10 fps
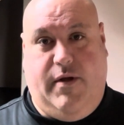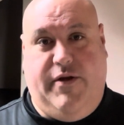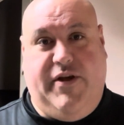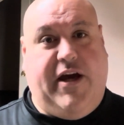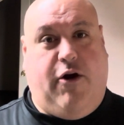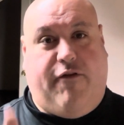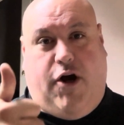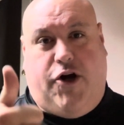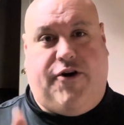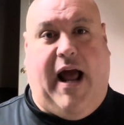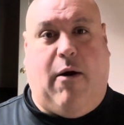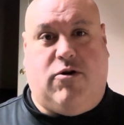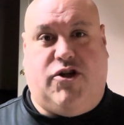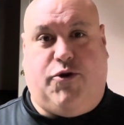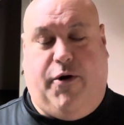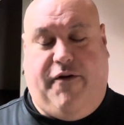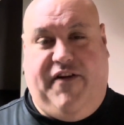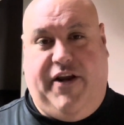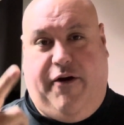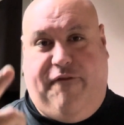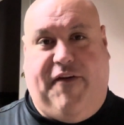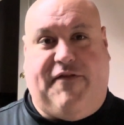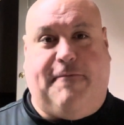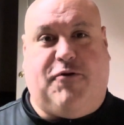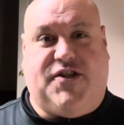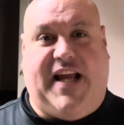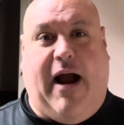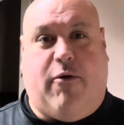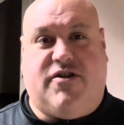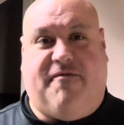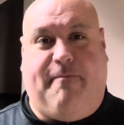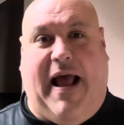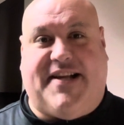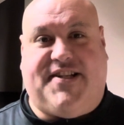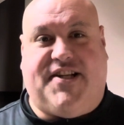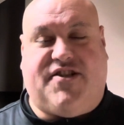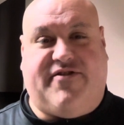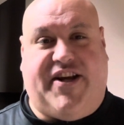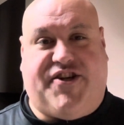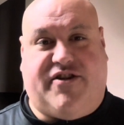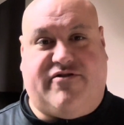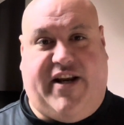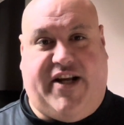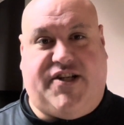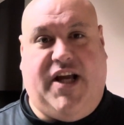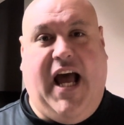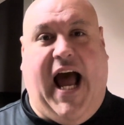You get over 100 hours of drill video, 50+ hours of past installation clinics.